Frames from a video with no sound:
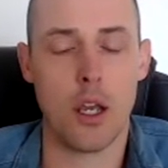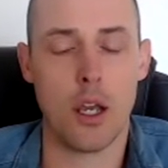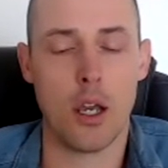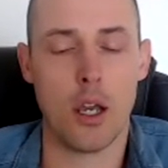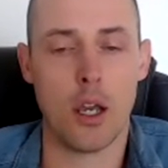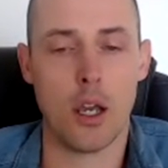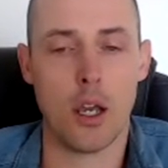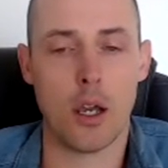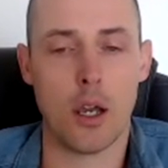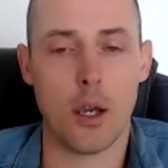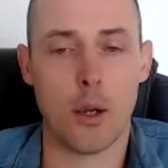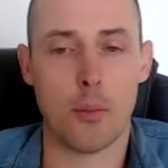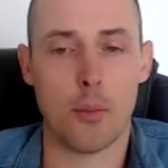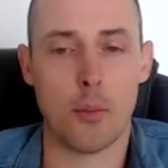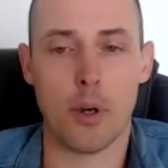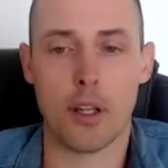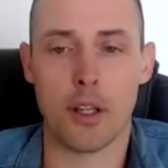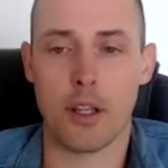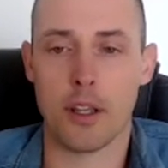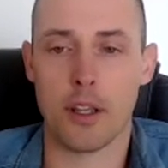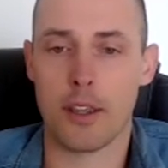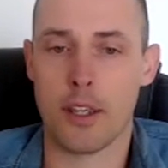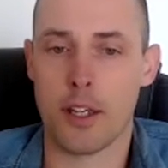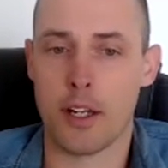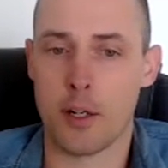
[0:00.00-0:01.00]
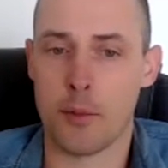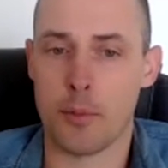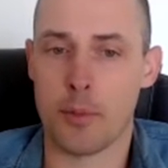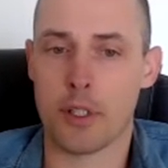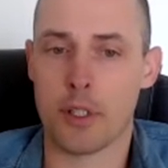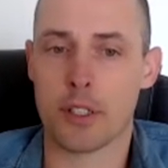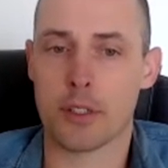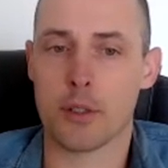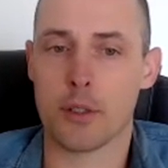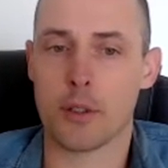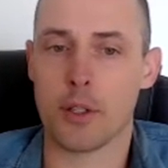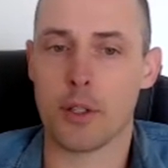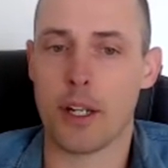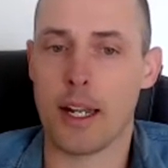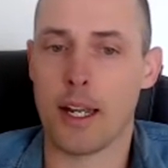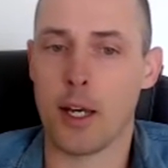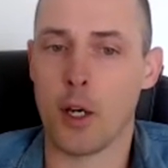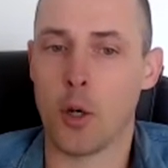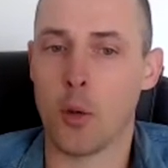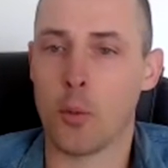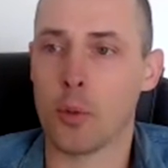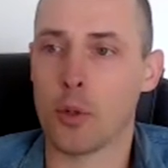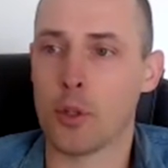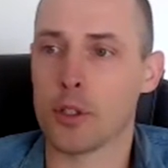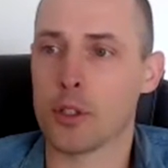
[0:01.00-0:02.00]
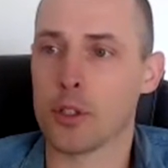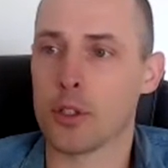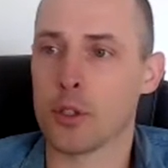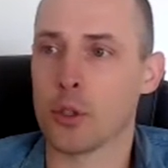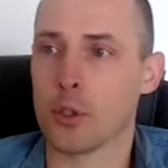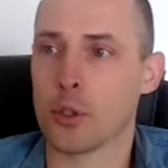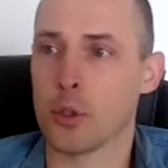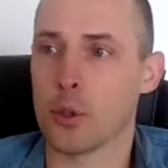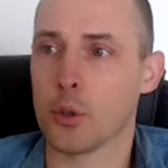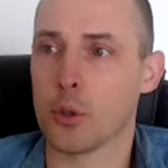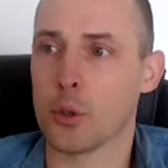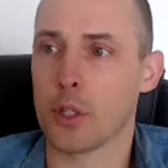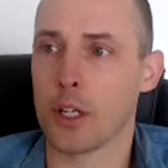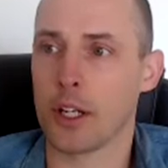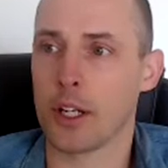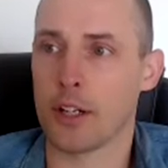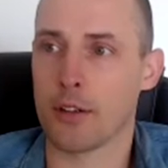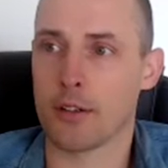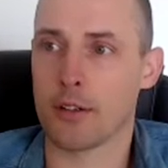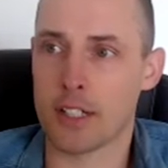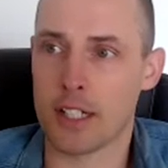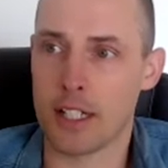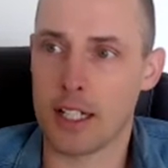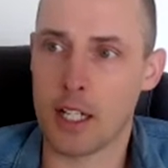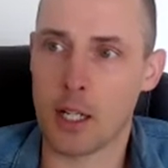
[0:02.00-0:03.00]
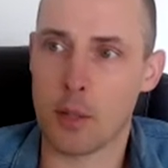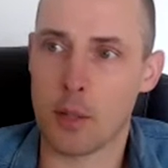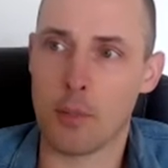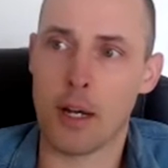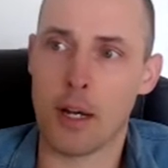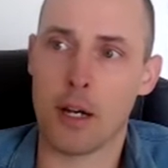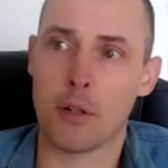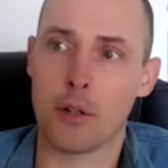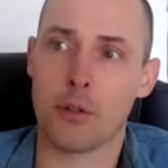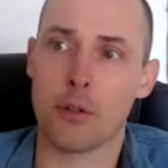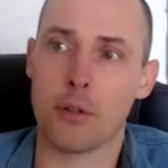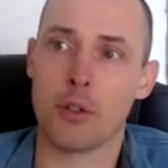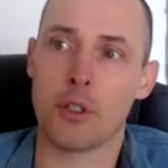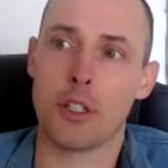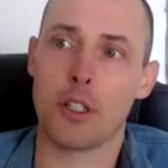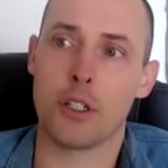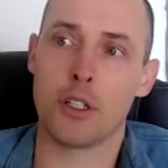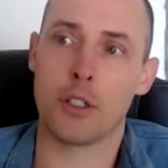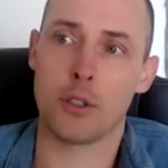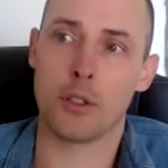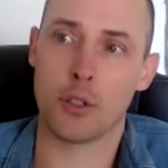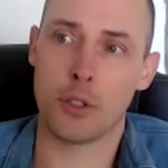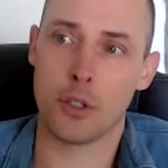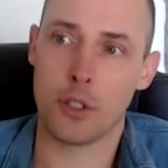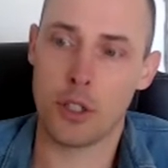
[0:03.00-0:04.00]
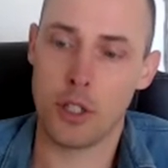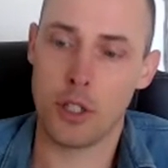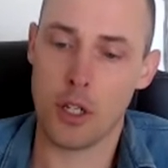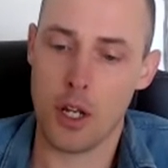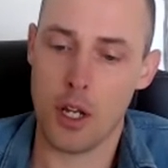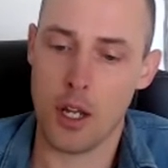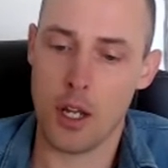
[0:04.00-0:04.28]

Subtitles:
by the therapist or the helper to kind of set the boundaries, or